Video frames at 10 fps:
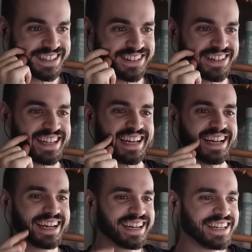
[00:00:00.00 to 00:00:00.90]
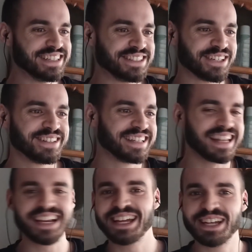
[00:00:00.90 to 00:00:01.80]
Okay, it sounded
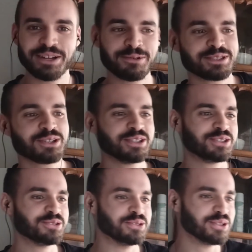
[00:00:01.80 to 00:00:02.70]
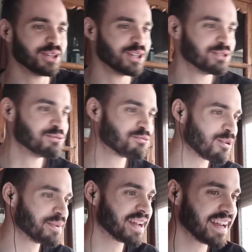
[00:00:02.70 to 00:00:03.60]
like it was going to
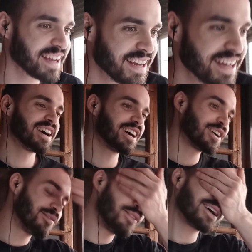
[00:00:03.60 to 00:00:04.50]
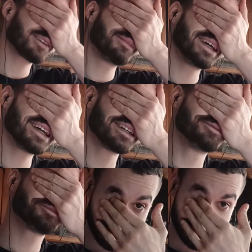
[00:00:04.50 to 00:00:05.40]
drop again. Ah, fuck, man.
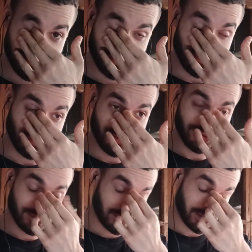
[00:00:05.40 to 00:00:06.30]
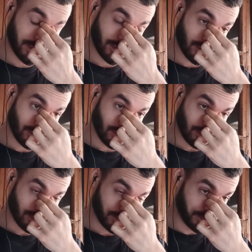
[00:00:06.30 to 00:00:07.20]
So good, so
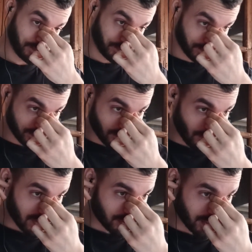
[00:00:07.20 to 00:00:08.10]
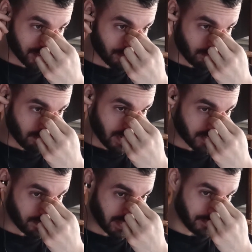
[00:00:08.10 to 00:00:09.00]
good. You actually
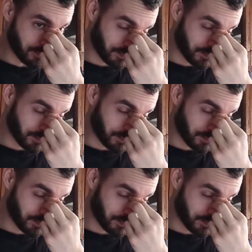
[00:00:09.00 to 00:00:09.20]
surprised me.